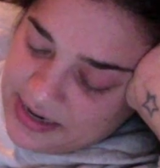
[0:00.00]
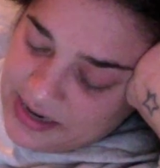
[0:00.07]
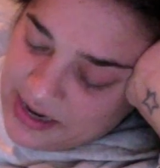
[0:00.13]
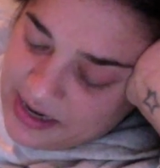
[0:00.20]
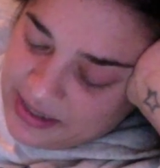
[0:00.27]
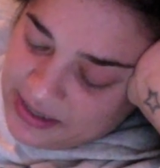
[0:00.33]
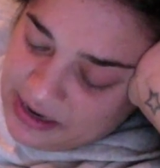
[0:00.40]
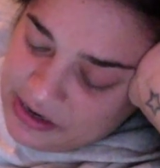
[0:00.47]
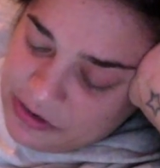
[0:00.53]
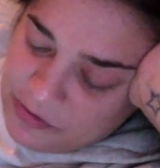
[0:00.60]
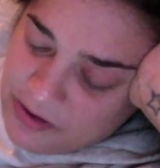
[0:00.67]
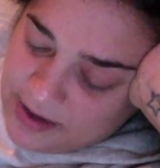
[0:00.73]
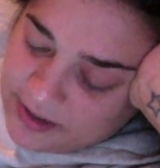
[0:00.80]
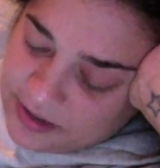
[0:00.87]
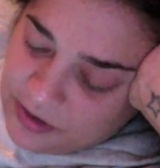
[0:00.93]
can you
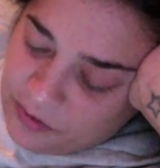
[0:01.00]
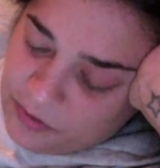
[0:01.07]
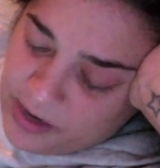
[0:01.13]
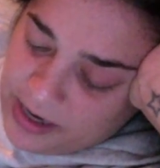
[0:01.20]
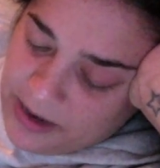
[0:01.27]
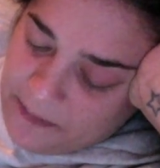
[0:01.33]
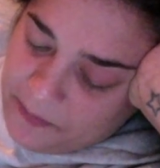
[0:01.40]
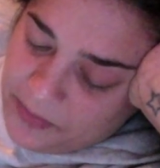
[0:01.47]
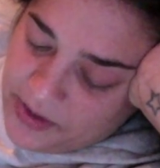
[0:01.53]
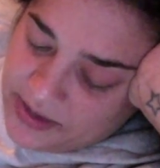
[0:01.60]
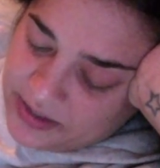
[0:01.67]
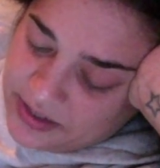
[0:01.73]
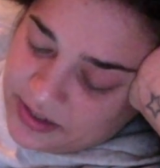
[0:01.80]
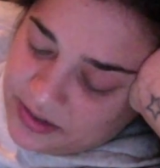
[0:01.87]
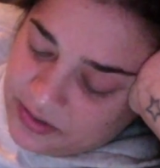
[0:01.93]
also ring up
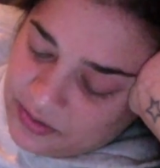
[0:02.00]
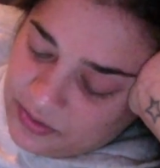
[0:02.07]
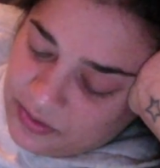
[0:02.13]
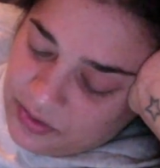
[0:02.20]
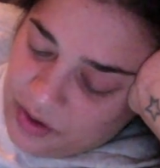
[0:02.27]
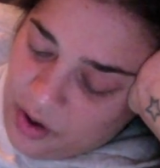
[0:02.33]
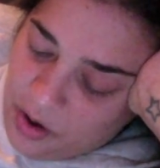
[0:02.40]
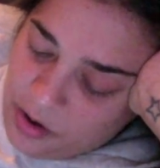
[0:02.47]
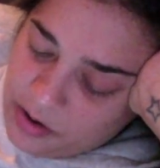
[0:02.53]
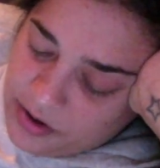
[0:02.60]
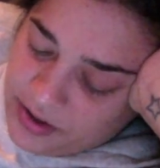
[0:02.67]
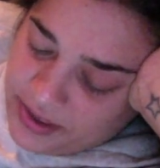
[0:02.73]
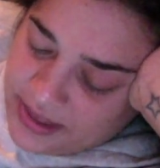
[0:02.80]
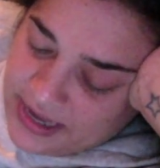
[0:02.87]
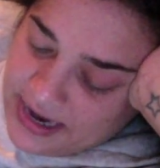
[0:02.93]
this whole
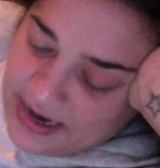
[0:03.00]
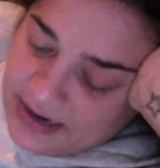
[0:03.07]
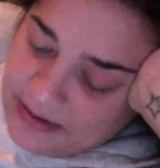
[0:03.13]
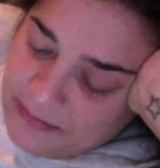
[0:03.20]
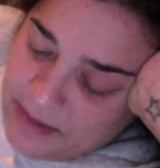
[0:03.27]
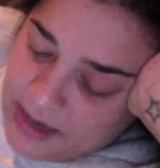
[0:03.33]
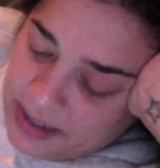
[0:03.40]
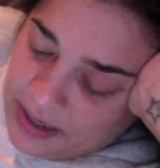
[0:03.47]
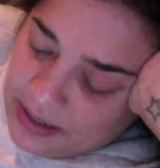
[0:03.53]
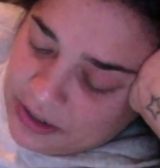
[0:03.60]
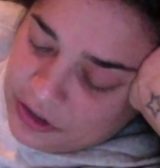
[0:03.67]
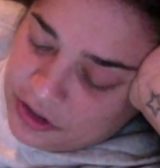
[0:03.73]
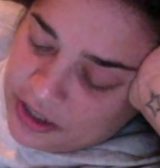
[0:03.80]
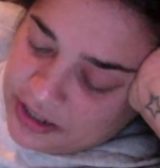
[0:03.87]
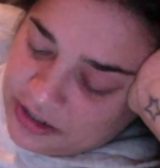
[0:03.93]
thing, making a
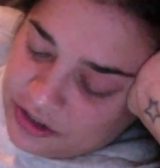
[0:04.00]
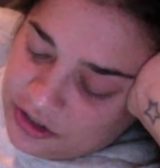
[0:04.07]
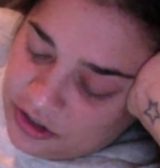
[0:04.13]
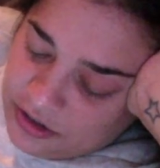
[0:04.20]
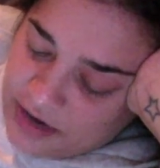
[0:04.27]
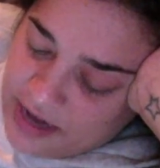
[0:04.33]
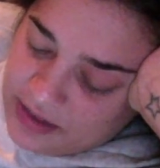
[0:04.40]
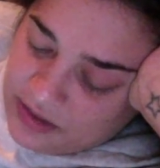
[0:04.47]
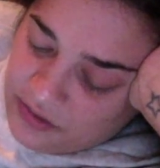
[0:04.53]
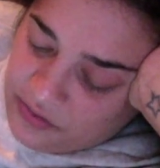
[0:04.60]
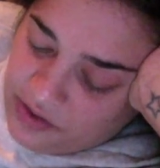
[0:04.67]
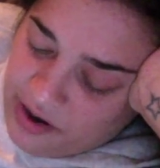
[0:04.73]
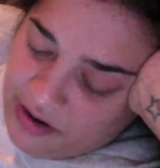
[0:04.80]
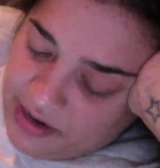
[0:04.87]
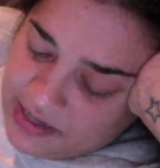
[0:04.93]
gesture at the
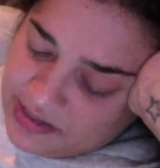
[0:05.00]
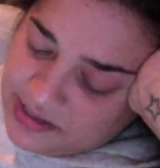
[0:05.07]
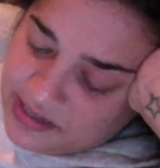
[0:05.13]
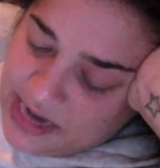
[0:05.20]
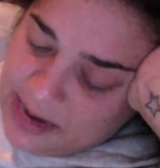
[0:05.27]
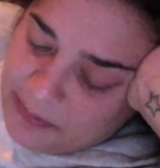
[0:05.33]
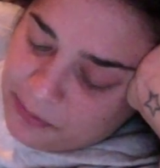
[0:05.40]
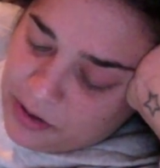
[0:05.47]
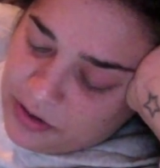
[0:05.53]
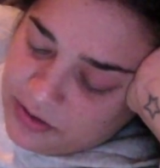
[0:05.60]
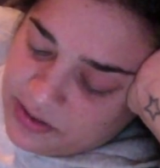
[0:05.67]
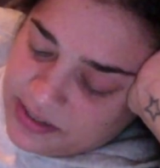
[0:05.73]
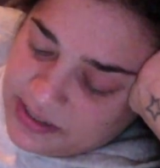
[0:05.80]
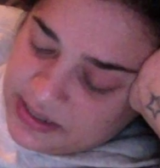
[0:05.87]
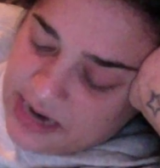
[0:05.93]
various tape rolls
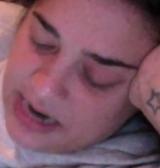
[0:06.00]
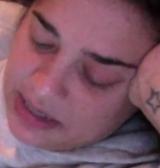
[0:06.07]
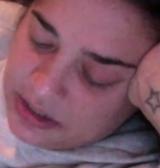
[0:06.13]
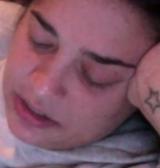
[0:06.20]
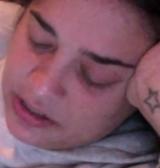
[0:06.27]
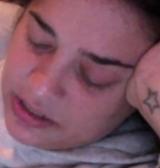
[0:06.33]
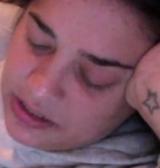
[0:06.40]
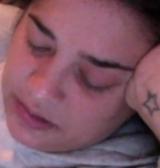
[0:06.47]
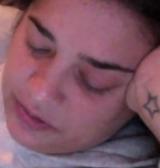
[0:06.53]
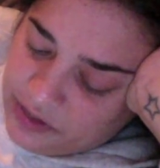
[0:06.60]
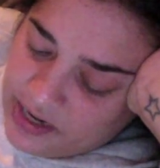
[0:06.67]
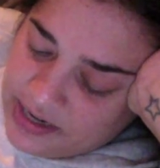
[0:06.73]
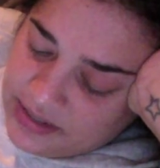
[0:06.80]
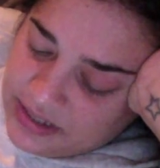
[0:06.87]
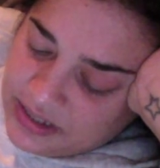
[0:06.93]
attached to his
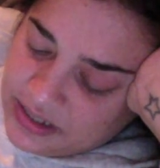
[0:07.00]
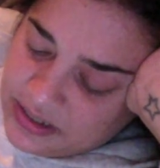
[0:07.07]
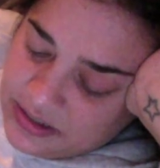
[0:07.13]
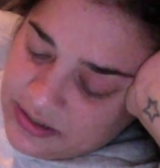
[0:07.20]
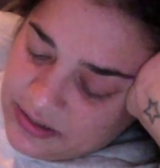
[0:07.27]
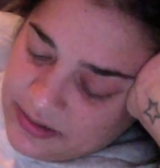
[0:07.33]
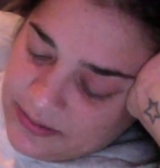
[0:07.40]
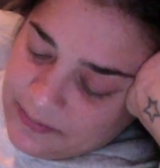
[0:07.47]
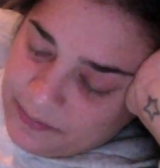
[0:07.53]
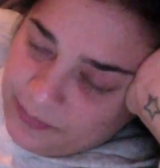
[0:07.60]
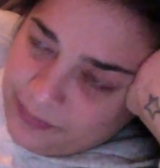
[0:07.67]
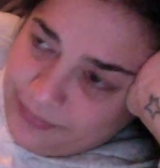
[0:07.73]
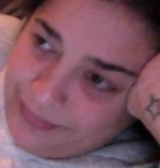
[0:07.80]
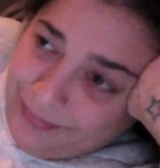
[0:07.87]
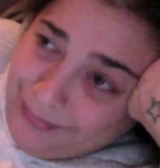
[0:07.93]
face.
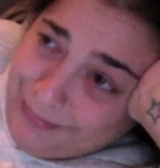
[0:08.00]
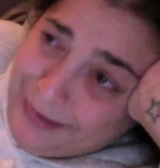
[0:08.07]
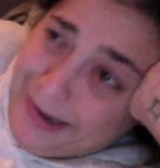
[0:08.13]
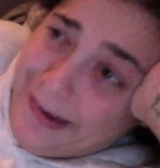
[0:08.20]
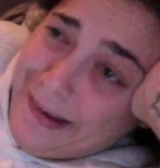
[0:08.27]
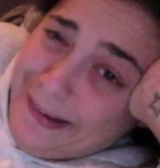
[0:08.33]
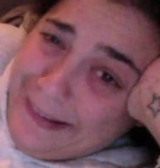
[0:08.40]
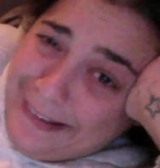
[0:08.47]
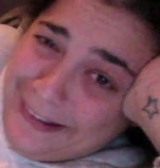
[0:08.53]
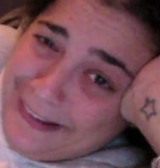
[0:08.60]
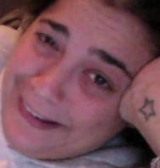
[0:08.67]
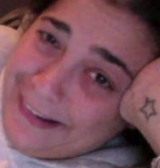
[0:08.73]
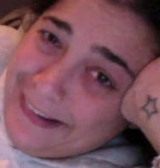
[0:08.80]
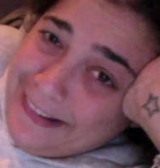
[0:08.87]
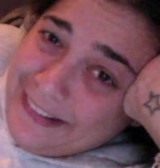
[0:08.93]

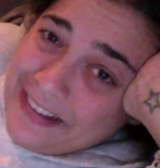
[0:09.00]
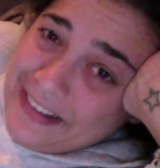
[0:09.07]
The